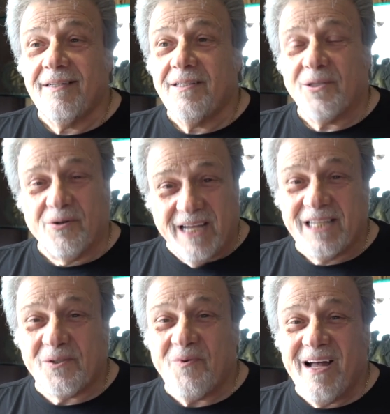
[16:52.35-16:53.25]
So
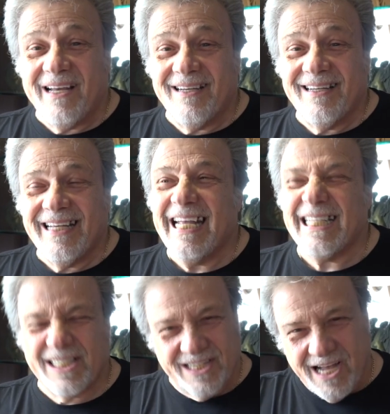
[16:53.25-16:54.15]
guess what?
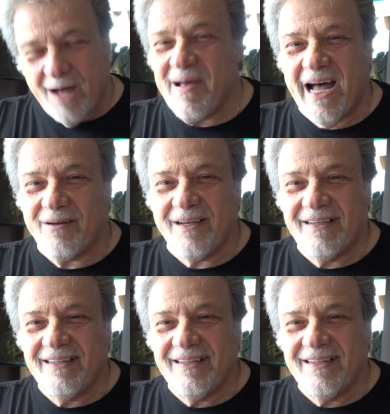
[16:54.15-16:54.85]
It's come out,